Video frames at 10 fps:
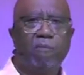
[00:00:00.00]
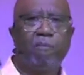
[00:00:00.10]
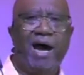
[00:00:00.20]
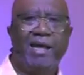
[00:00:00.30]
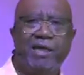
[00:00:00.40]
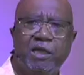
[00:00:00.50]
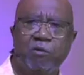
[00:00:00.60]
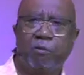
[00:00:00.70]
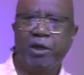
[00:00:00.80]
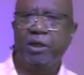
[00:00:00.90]
by
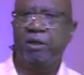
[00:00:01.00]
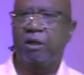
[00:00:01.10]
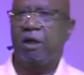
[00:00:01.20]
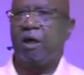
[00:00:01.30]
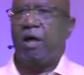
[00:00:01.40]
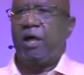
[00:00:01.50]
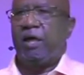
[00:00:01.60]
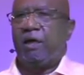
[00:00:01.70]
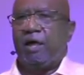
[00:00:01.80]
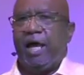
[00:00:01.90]
hearing,
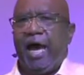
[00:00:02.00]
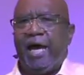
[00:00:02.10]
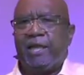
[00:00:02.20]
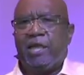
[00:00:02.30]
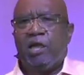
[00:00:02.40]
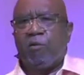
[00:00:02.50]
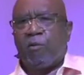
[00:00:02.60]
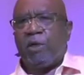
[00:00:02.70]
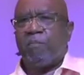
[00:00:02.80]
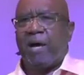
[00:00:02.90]
and
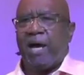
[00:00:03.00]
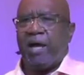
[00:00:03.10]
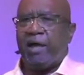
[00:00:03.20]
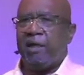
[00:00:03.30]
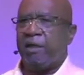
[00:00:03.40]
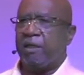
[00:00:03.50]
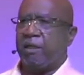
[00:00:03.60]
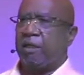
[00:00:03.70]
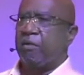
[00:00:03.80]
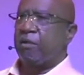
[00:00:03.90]
hearing by
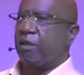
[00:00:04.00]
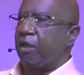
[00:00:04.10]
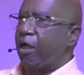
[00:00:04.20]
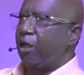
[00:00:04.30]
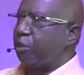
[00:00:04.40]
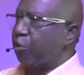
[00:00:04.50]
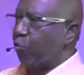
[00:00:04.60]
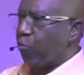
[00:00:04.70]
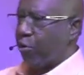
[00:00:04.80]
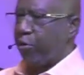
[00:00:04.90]
the
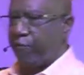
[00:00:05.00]
word